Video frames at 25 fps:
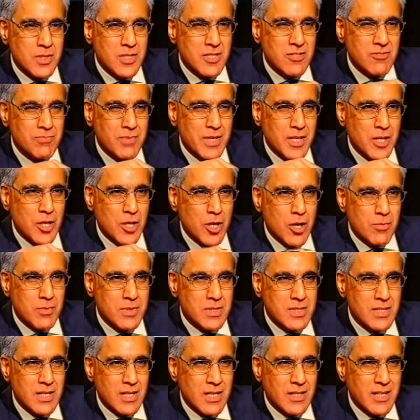wouldn't have made
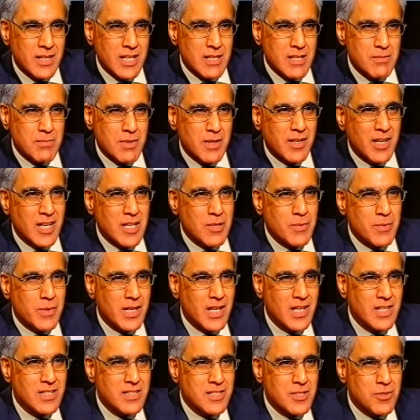comments like that about
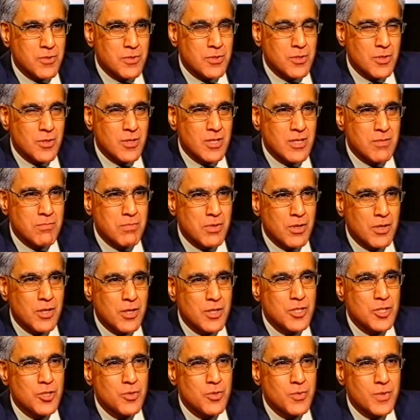anyone else. It was only
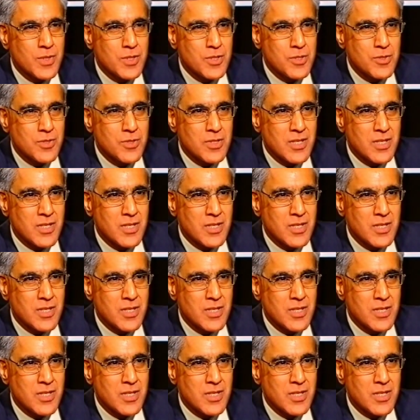because he was